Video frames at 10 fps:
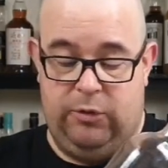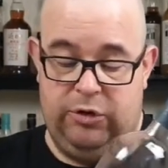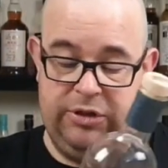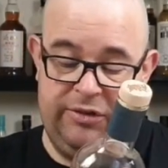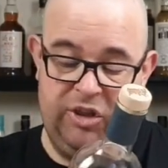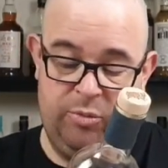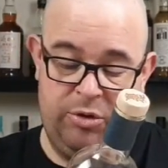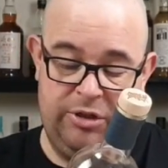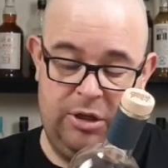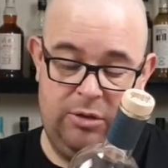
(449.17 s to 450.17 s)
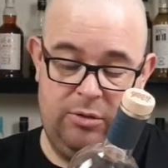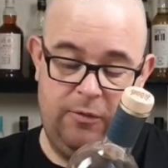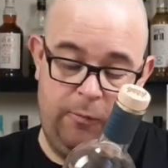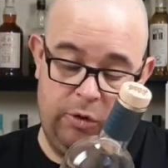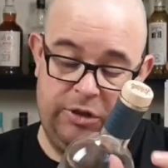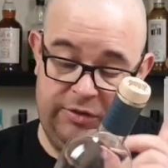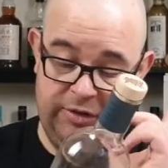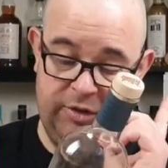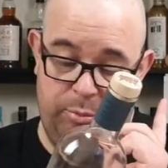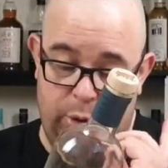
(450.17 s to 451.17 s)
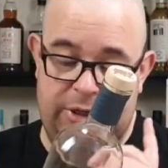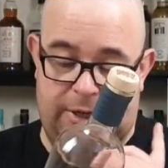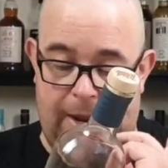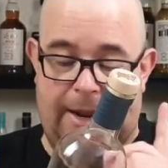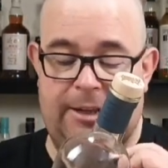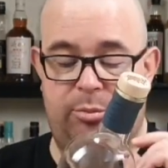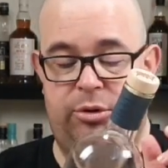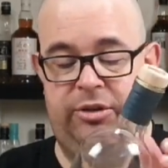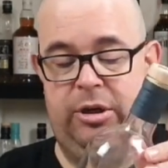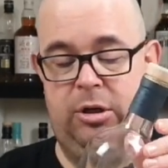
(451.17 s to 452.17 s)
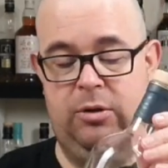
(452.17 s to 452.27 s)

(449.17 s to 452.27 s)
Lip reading: 46%, 46.8%